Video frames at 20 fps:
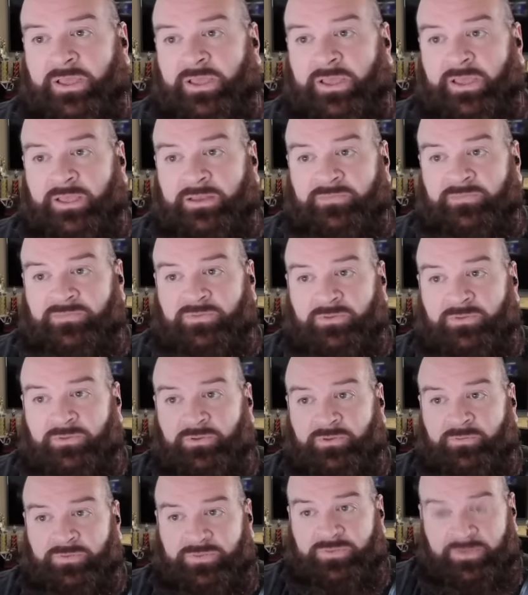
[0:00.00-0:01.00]
And if you
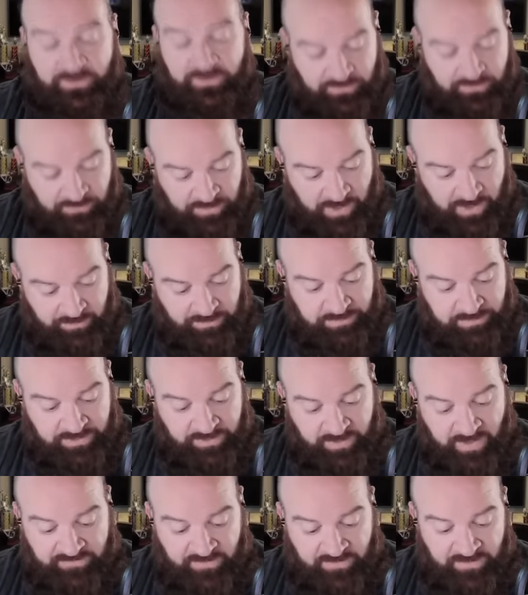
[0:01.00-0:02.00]
look within, a,
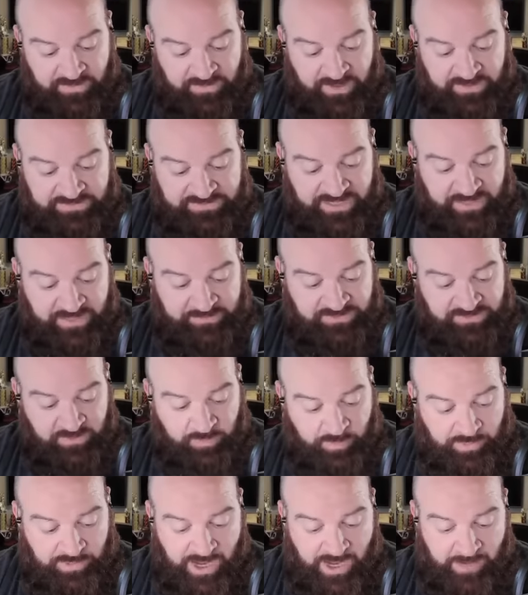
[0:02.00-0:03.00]
probably after the next game,
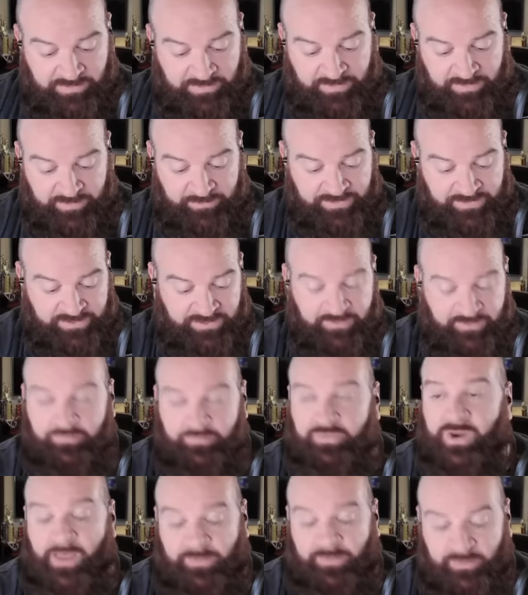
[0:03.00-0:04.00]
she'll probably be,
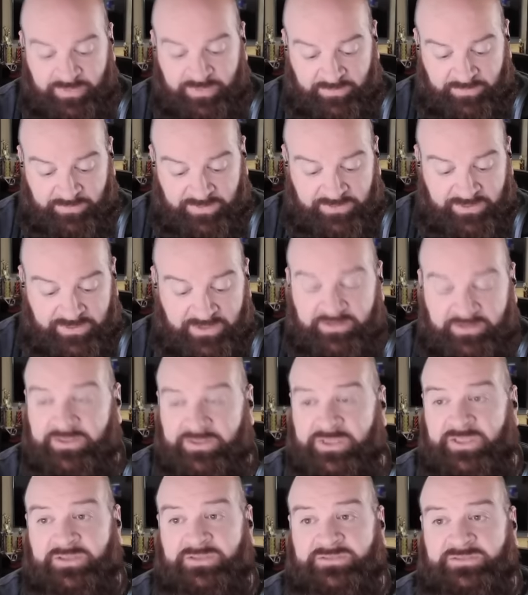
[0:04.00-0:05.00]
probably be leading the
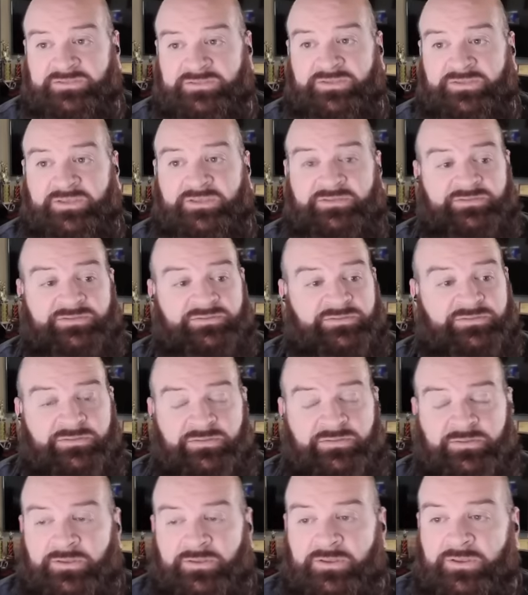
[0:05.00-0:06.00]
league in assists.
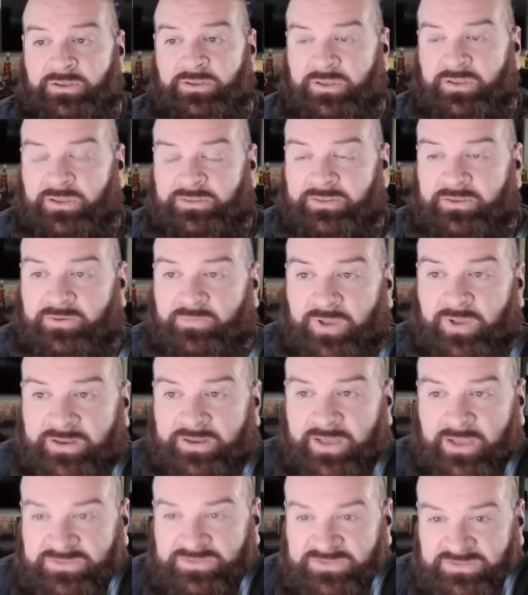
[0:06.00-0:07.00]
I think right
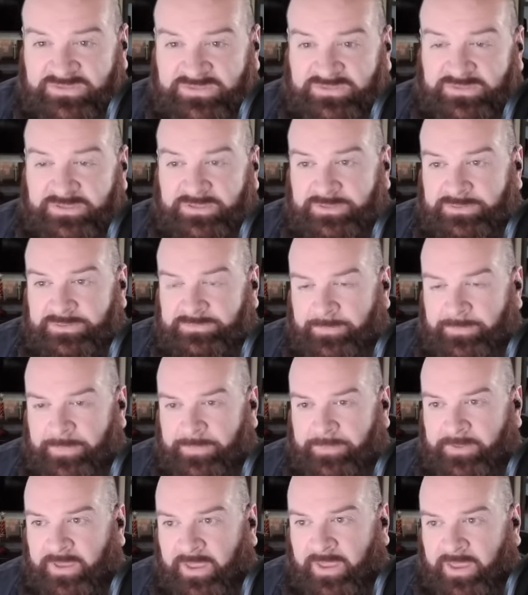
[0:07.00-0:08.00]
now she's still
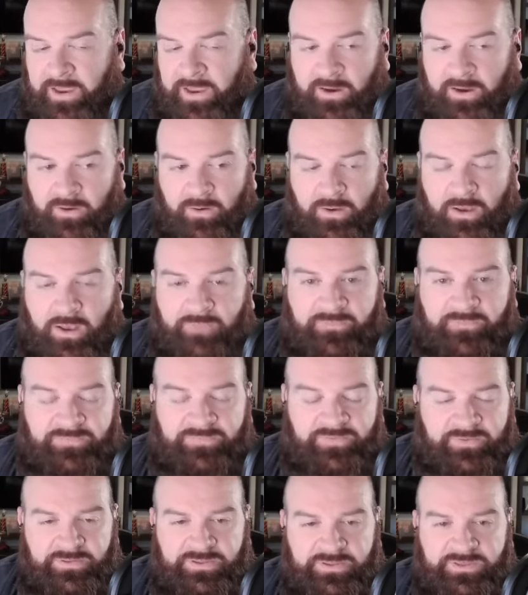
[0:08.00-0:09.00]
a hair off
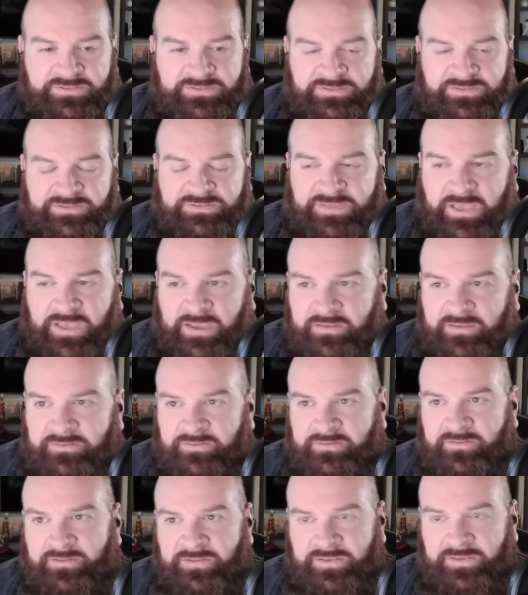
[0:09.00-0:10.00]
of the lead. She's
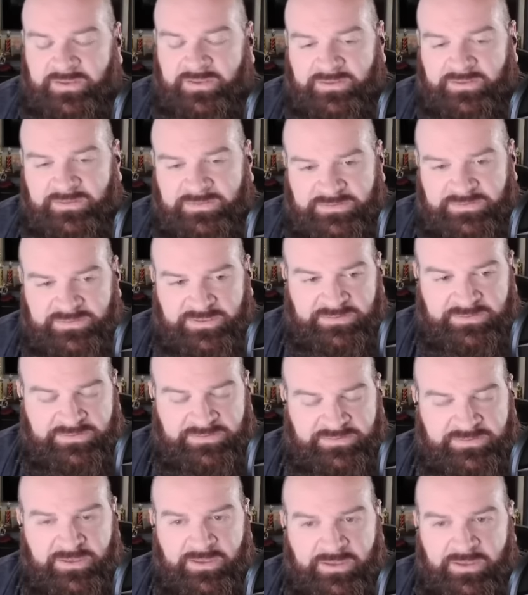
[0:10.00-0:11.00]
second in the league in
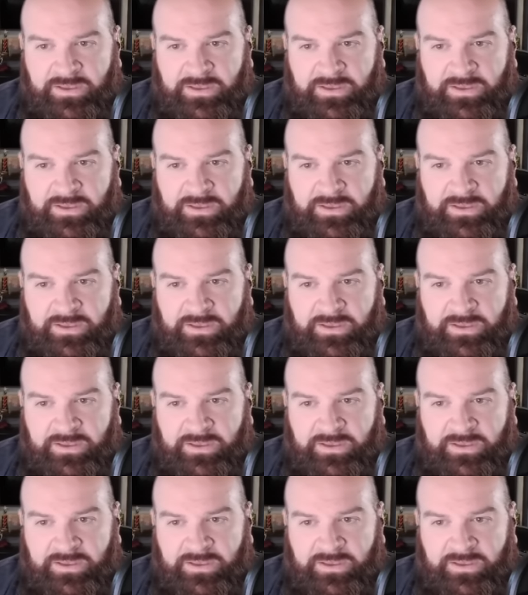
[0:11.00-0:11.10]
assists.